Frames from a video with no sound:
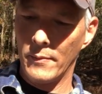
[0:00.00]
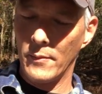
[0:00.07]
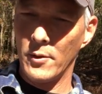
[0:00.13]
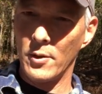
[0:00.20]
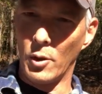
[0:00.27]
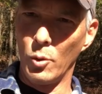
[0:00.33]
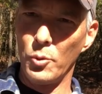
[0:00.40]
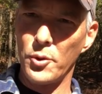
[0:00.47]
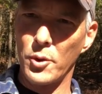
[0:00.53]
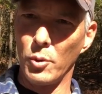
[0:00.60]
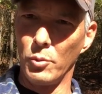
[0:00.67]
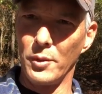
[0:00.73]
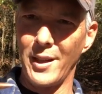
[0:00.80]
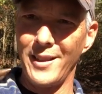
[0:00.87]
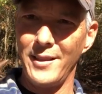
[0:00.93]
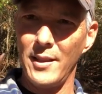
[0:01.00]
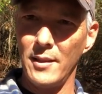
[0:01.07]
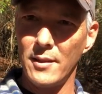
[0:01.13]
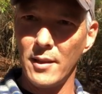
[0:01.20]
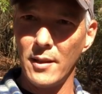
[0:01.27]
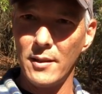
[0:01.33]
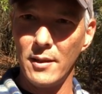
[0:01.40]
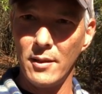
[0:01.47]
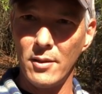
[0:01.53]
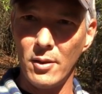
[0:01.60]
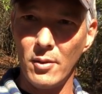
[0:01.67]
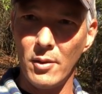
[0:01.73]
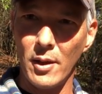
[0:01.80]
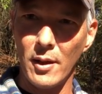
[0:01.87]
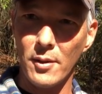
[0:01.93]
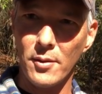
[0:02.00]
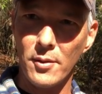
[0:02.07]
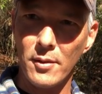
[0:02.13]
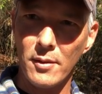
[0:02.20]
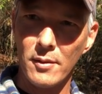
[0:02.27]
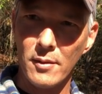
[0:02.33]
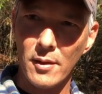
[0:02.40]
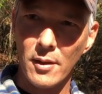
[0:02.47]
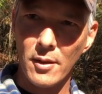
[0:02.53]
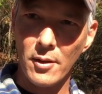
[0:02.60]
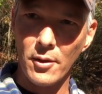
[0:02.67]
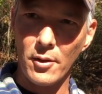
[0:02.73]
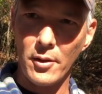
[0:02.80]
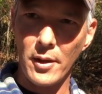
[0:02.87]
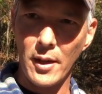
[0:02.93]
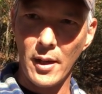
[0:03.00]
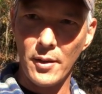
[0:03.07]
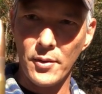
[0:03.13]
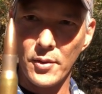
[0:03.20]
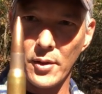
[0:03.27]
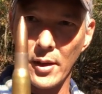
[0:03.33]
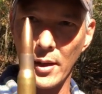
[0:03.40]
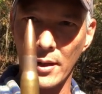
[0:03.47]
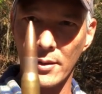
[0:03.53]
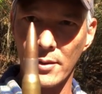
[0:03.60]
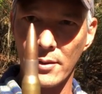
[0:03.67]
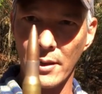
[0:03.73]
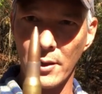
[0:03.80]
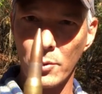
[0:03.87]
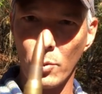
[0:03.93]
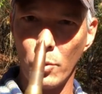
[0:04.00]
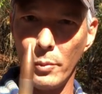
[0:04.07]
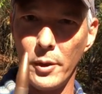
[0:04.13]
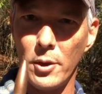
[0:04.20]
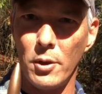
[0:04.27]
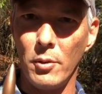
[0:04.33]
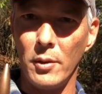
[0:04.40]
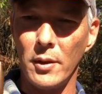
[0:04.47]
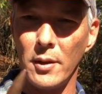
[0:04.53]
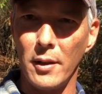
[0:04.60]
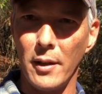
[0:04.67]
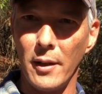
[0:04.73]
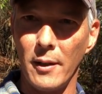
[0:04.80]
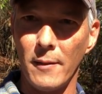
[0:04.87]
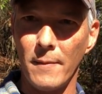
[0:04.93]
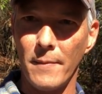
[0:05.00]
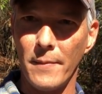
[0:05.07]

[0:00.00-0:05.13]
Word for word: It's old school, 1962, guys. 30-06, that's what we'll be shooting today.